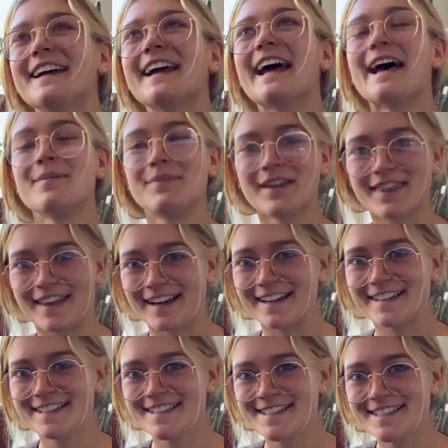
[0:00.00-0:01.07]

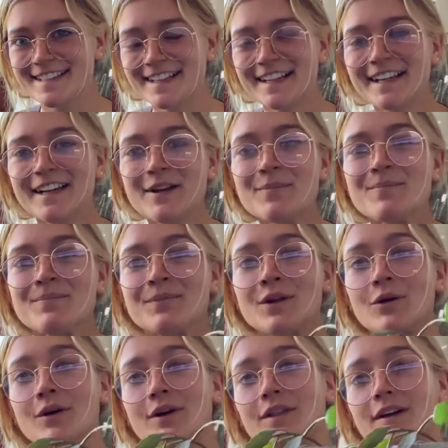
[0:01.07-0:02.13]
epiphytes,
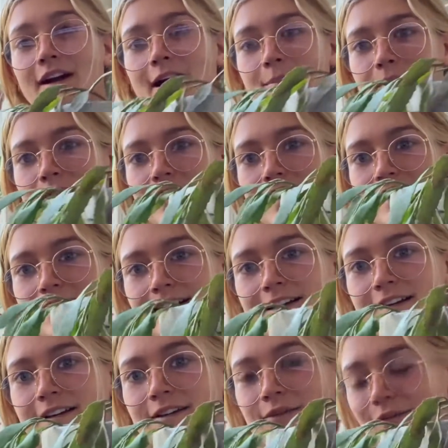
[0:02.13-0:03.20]
or they're epiphytic,
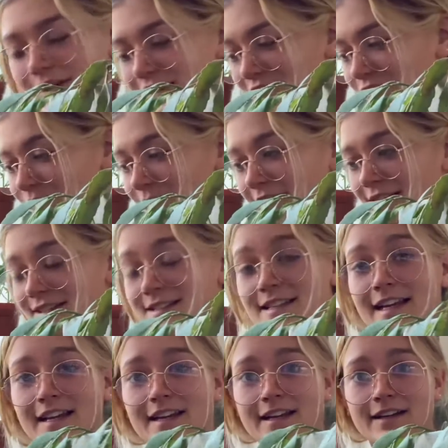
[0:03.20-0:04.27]
which means
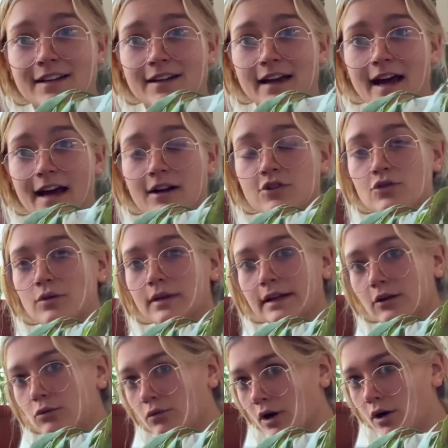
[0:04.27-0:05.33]
they can actually
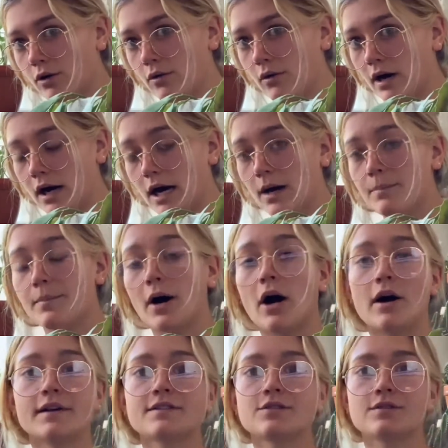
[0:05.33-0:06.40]
grow up
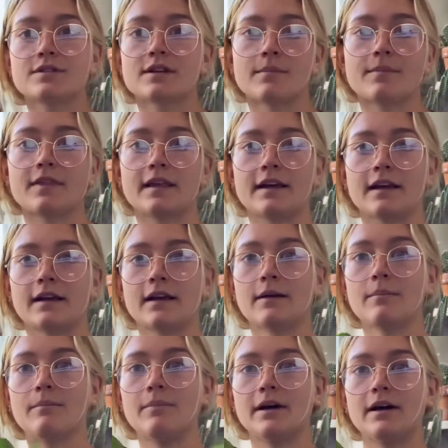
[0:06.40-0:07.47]
onto
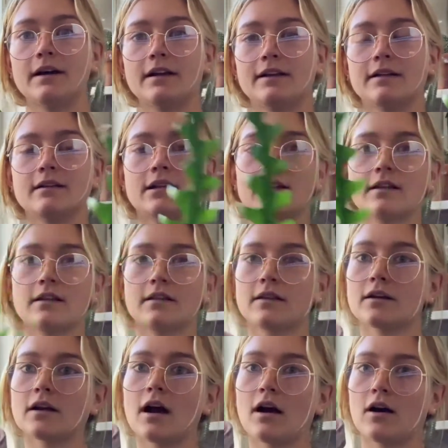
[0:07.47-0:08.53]
something, but they're
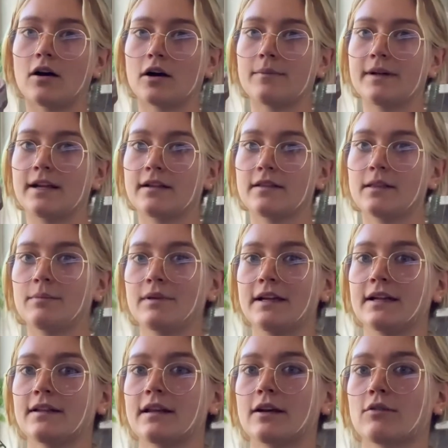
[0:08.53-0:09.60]
not harming the
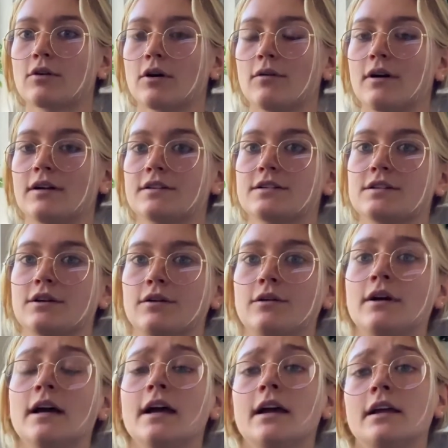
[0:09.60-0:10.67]
plant they grow onto.
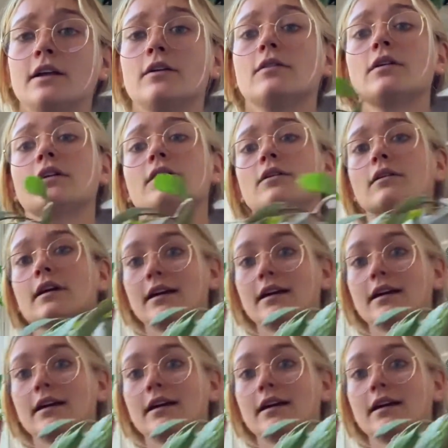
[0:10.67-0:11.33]
You